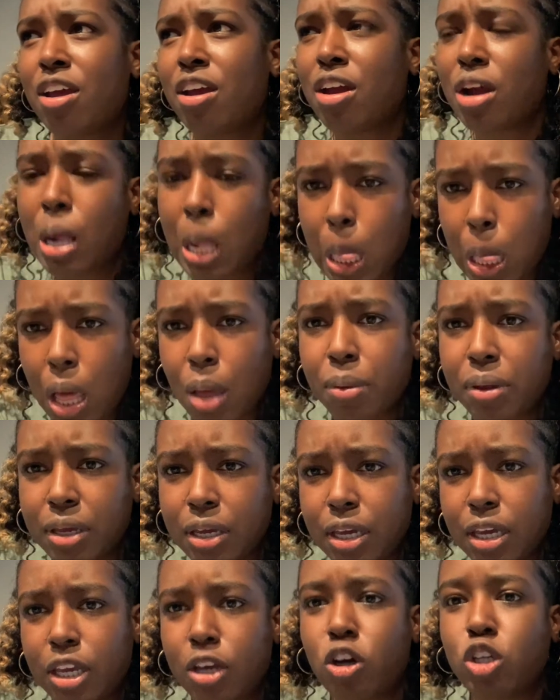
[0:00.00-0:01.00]
clubbing
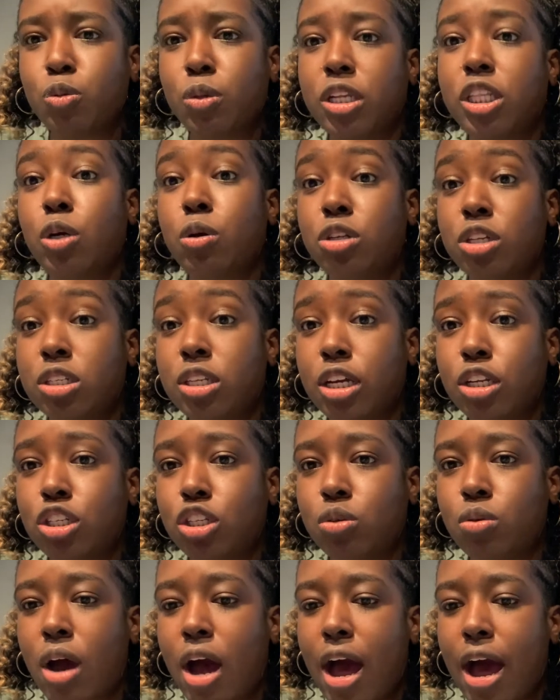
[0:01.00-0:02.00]
heels, but like, they were just like
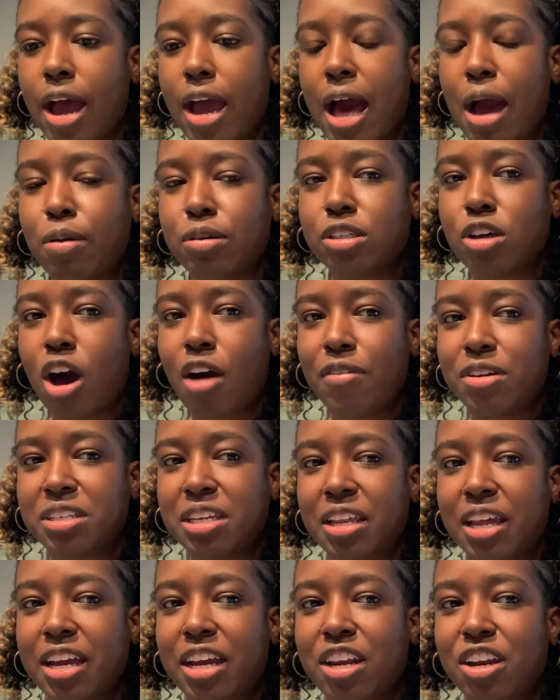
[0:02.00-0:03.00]
too high. I was obviously
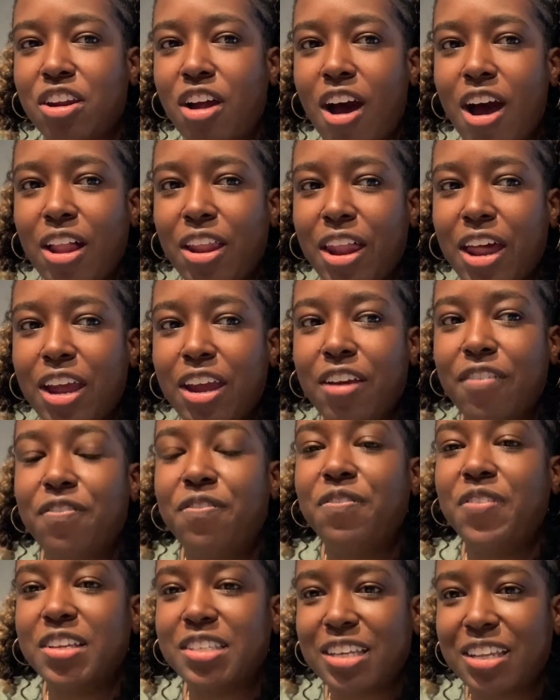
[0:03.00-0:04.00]
like not like
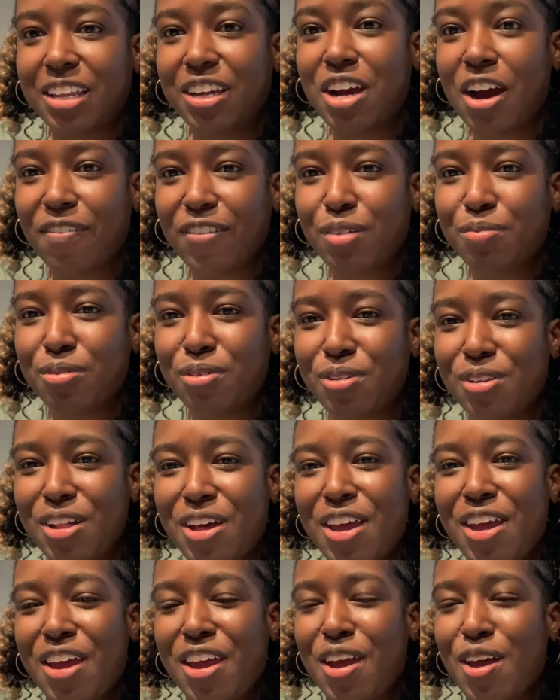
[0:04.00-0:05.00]
physically comfortable
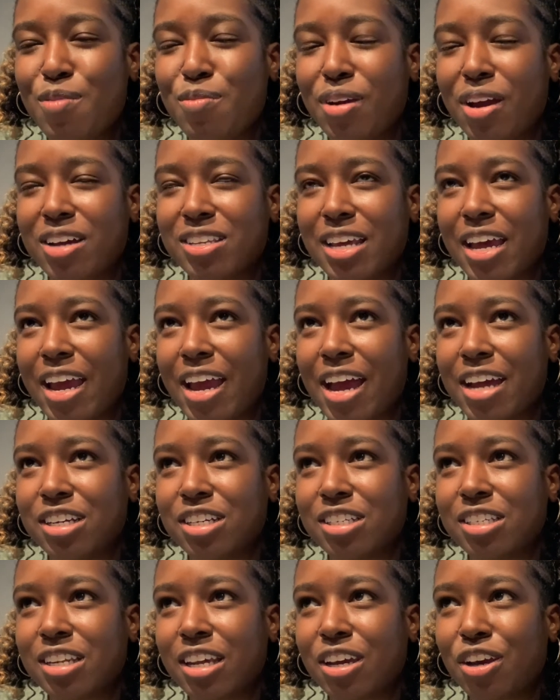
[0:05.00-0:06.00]
because I had
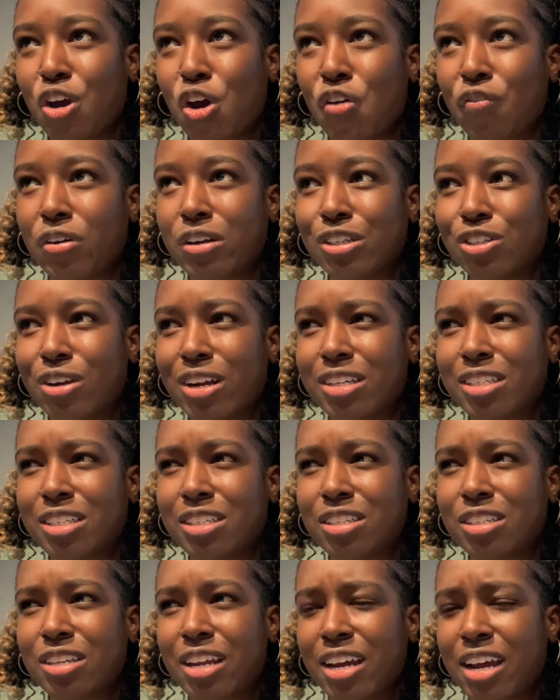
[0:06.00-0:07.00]
just like
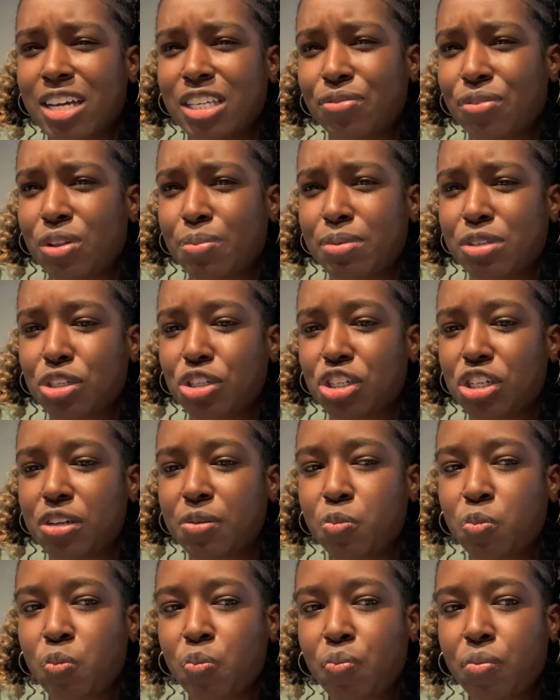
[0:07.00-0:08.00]
overdressed, I guess, for the position.
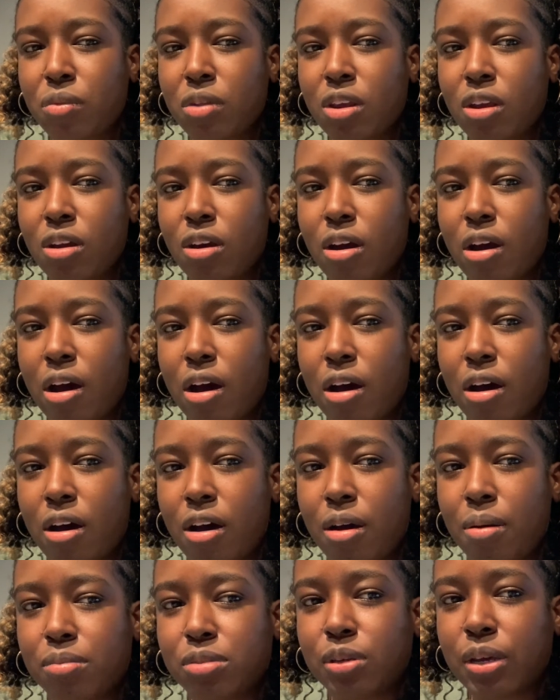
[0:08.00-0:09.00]

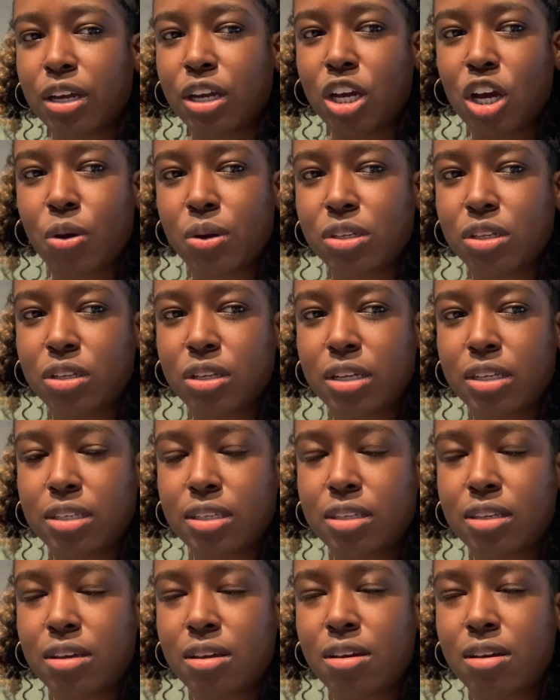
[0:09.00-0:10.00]
So I go into this